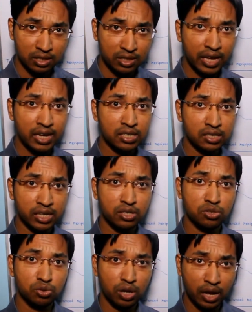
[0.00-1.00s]
they
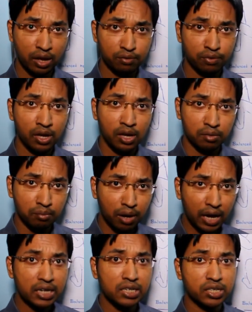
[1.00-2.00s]
tend to have
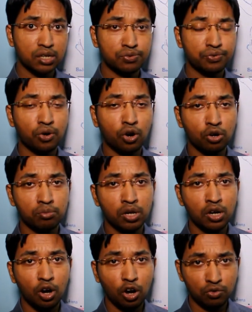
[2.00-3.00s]
milder form
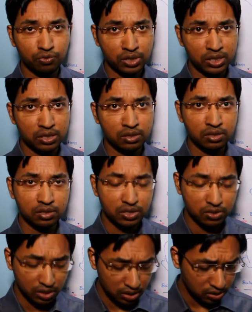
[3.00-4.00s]
of the
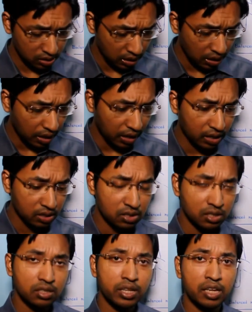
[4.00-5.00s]
disease
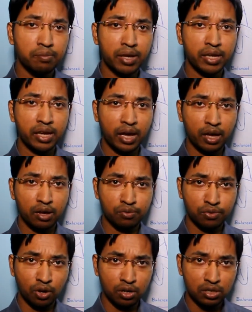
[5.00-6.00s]
and they may
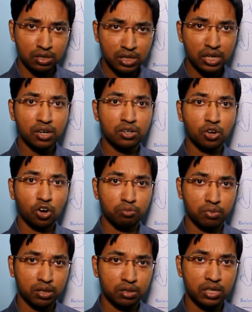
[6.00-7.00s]
have near
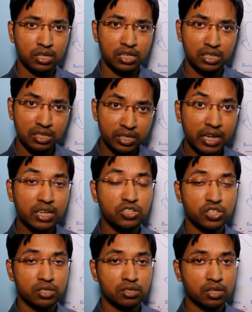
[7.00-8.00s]
normal
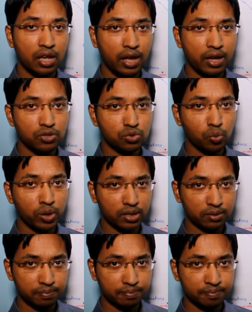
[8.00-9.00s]
intelligence as well.